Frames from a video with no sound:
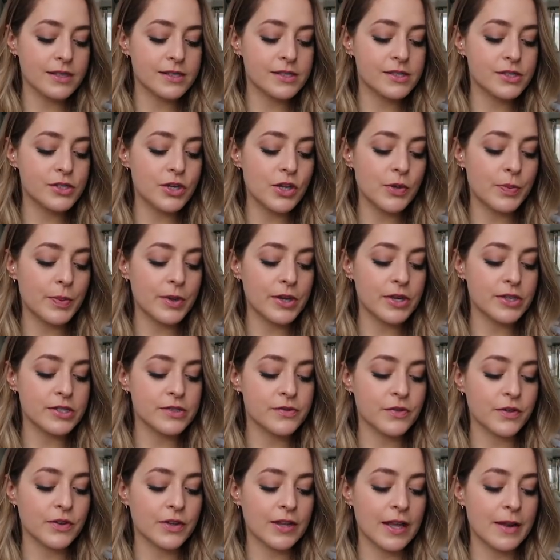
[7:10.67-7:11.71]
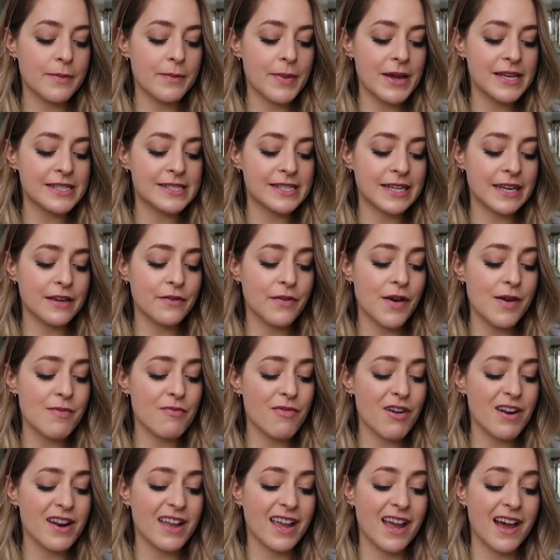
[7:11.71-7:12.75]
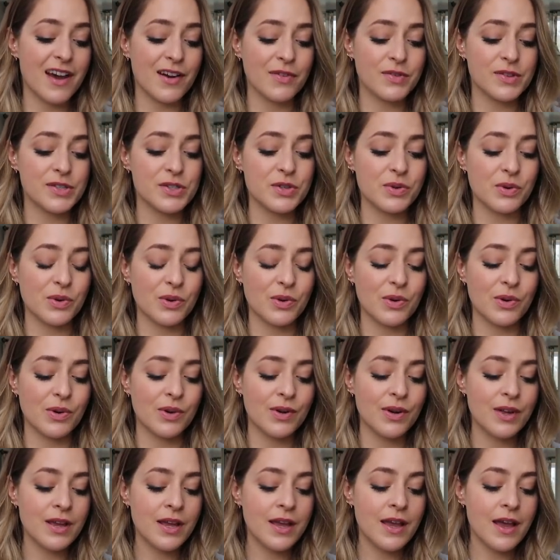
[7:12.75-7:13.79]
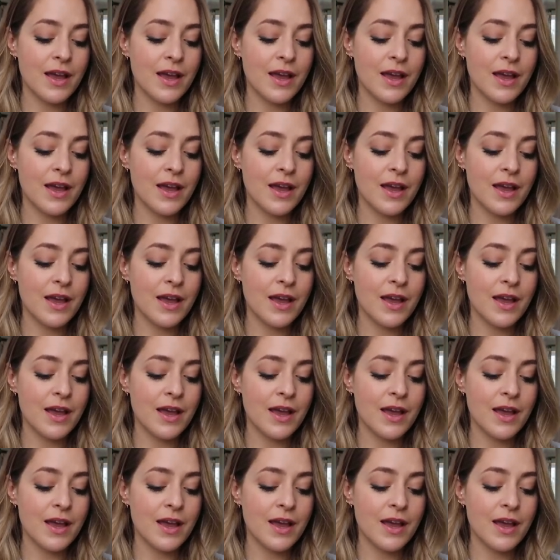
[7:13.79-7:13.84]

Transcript: It's super useful. And basically if I'm running out of the door